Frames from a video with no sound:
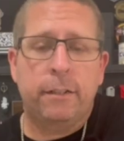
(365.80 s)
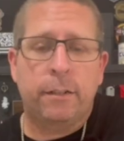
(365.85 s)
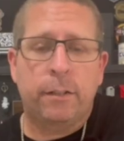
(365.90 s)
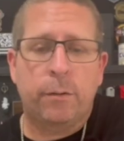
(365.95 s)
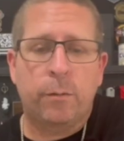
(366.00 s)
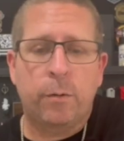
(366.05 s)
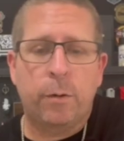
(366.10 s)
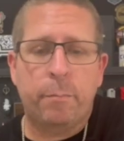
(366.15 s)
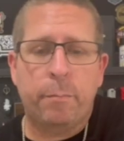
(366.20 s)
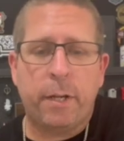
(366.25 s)

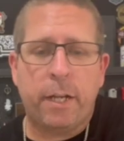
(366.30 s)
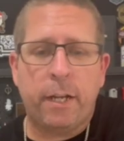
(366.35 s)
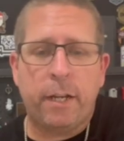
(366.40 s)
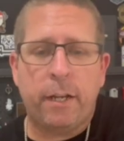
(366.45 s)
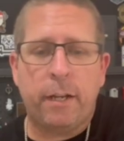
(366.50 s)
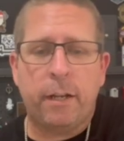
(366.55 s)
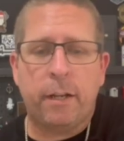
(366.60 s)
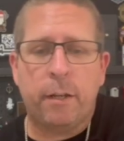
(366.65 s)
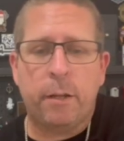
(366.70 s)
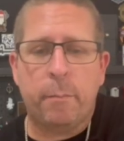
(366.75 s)
would
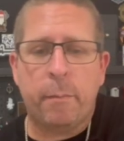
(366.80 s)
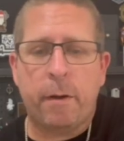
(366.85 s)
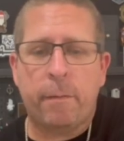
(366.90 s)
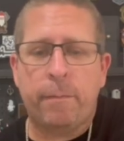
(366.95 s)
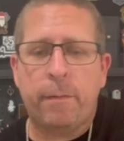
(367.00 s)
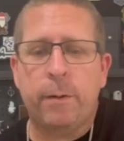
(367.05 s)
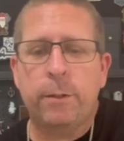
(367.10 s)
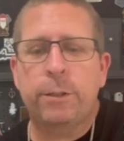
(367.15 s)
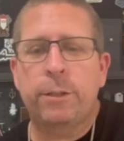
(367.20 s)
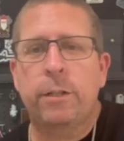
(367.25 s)
be the
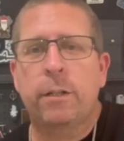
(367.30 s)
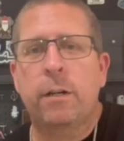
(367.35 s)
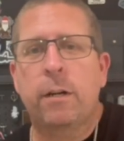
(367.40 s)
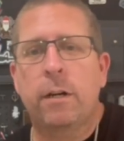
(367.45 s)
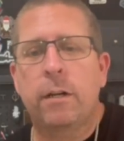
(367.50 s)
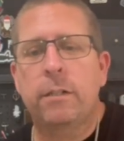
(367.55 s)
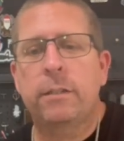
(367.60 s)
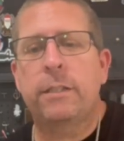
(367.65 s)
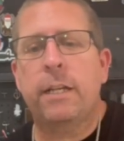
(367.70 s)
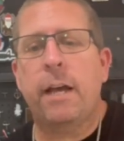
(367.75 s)
malfunction
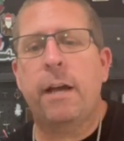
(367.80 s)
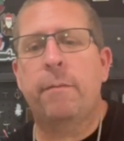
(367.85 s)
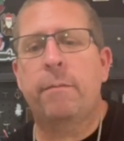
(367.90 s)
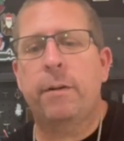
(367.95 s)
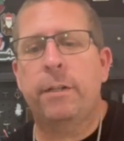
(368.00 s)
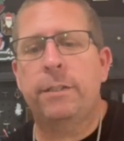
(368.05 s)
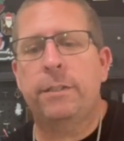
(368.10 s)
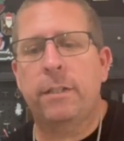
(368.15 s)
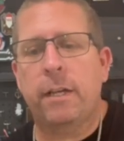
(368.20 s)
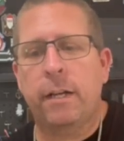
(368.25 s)
occurs
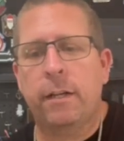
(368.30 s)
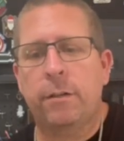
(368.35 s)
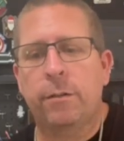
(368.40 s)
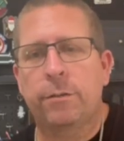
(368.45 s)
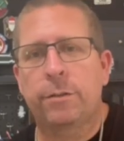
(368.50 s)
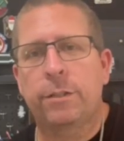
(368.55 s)
every cycle,